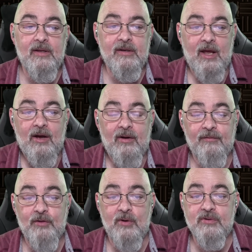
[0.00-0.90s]
Now,
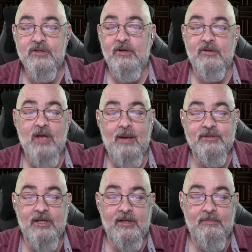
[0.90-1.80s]
if those are your top
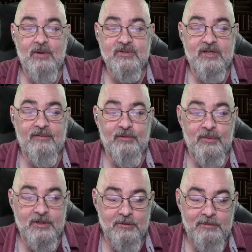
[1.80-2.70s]
10 most
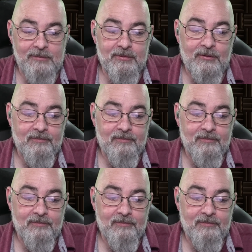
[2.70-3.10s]
influential people